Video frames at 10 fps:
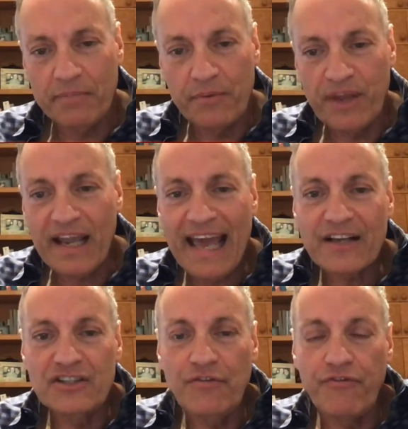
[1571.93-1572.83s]
We can
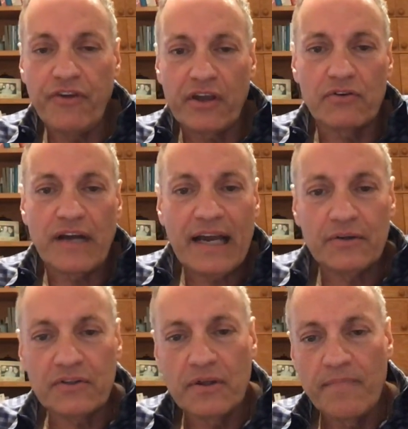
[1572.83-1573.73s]
actually figure
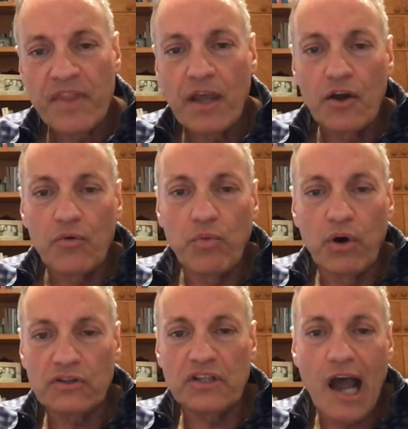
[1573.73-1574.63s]
out
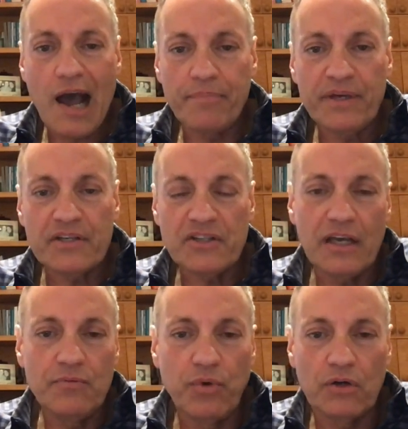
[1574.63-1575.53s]
what topics
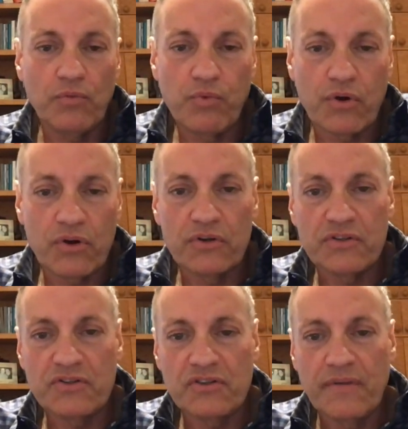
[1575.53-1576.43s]
and what
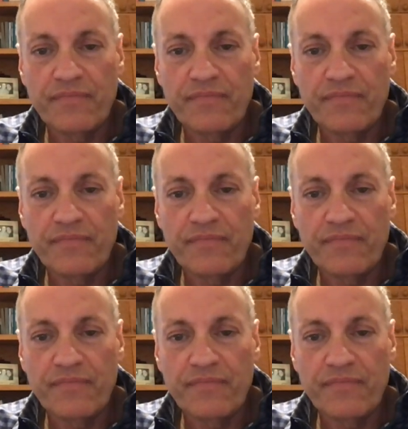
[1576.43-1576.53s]
words